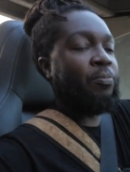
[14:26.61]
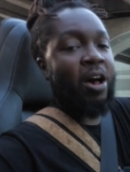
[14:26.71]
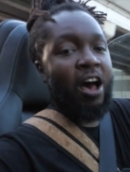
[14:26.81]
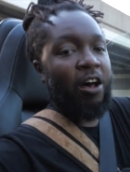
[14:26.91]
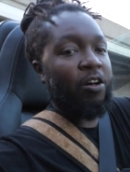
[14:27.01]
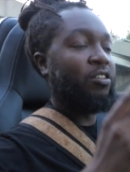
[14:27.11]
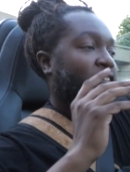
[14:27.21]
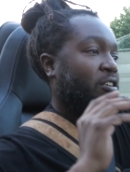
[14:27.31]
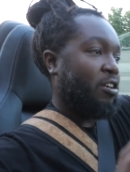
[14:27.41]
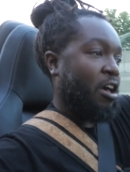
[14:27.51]
mile
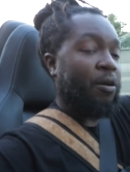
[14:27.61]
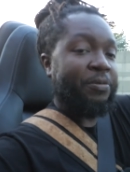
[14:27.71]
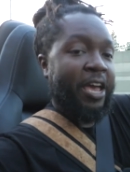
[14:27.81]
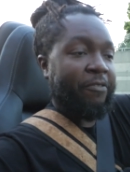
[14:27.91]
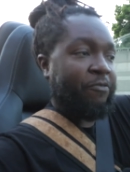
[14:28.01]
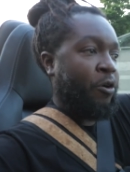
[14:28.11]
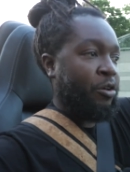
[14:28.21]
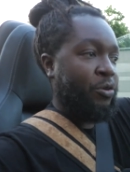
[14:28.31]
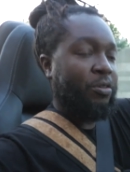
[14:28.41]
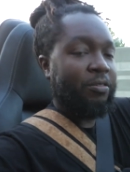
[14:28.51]
update for
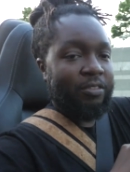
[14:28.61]
you.